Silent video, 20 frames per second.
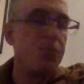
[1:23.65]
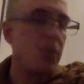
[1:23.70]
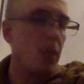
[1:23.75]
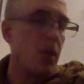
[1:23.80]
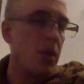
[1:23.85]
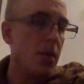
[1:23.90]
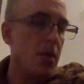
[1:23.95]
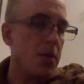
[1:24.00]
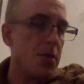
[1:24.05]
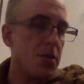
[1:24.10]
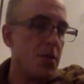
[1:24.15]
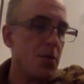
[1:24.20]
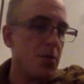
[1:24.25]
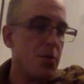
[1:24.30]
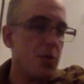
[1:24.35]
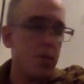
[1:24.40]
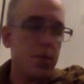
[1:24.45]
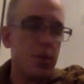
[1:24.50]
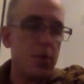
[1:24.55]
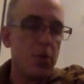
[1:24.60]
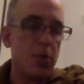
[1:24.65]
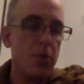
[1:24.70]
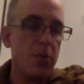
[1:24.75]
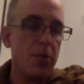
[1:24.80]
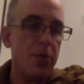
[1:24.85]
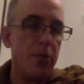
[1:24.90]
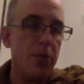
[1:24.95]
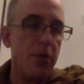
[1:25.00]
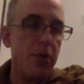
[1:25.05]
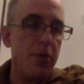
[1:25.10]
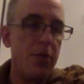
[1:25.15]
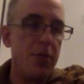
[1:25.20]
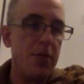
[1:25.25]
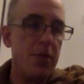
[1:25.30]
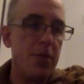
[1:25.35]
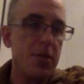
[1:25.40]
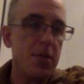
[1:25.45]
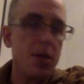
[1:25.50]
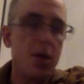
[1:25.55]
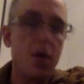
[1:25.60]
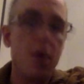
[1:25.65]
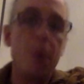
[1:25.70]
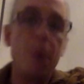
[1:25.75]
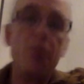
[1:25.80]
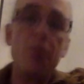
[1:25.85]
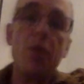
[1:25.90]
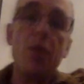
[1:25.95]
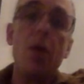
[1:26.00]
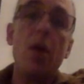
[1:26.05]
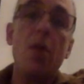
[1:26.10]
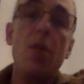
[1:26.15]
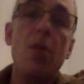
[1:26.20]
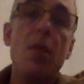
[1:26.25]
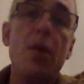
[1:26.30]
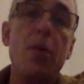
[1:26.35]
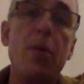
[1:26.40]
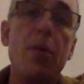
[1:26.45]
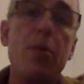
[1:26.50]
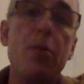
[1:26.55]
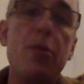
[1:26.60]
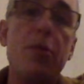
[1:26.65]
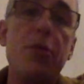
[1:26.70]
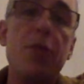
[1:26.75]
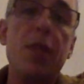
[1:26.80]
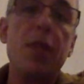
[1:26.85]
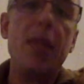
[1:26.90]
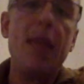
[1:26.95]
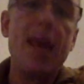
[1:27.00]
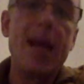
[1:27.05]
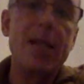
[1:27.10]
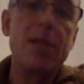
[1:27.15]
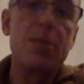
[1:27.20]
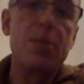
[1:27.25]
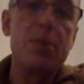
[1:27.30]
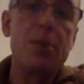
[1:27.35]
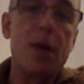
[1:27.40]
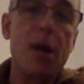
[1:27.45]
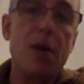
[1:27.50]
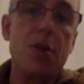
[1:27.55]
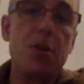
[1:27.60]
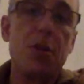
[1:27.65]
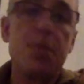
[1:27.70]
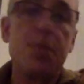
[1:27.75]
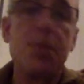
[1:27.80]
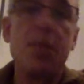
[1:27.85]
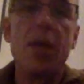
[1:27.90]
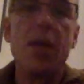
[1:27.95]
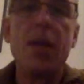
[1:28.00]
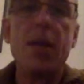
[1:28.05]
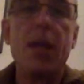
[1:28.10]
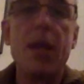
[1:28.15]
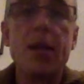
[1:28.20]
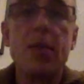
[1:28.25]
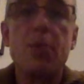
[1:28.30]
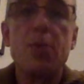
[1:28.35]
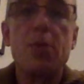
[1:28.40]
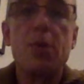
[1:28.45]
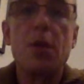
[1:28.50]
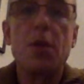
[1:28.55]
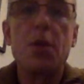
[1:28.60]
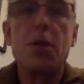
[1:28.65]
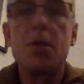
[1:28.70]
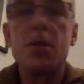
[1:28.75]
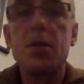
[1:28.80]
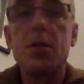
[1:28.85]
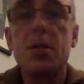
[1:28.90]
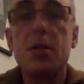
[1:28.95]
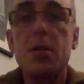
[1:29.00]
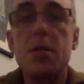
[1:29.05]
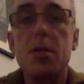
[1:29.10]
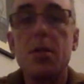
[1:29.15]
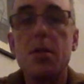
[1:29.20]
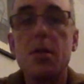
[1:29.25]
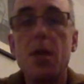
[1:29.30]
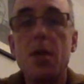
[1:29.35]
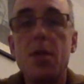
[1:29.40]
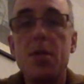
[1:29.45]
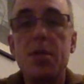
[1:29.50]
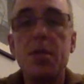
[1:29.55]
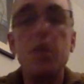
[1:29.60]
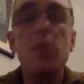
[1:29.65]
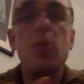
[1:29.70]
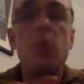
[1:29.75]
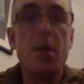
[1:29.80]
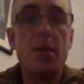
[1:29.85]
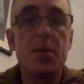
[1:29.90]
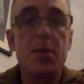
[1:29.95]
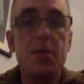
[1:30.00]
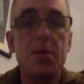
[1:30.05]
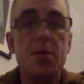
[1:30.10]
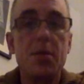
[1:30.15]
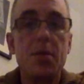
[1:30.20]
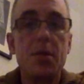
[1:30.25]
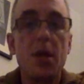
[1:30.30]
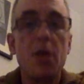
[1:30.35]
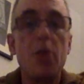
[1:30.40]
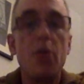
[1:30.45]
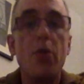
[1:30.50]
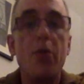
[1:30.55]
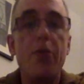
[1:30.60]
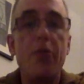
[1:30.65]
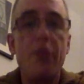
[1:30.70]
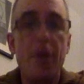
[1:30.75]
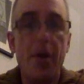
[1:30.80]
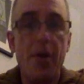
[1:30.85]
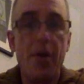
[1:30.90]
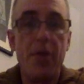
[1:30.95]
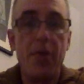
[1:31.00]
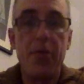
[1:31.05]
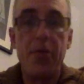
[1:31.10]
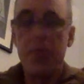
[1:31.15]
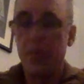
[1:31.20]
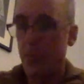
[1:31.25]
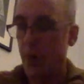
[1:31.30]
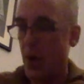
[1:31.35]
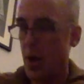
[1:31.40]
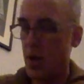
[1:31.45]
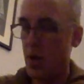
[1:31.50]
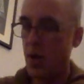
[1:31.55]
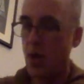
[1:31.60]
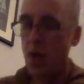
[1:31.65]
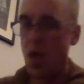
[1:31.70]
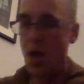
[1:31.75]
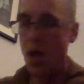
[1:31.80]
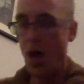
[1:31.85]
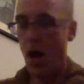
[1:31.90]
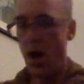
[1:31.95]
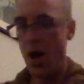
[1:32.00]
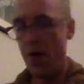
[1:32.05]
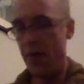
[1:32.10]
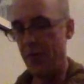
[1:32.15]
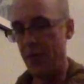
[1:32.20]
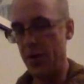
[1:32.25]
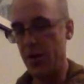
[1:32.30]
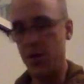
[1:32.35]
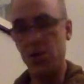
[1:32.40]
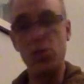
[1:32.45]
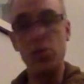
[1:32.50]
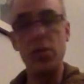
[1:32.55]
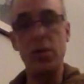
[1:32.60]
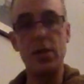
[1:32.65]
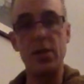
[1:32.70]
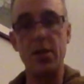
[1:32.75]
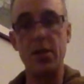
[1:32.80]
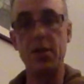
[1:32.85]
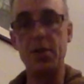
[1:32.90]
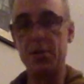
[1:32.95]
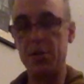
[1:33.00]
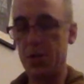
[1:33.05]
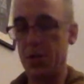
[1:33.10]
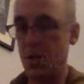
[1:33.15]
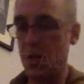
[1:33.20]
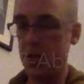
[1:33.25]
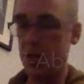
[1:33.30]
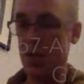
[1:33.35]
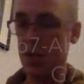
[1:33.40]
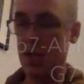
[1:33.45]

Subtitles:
that's so typical of disco. But then we move to the next progression. And the next progression is a sequence. It's a cycle of fifths, right? Very quickly, it's an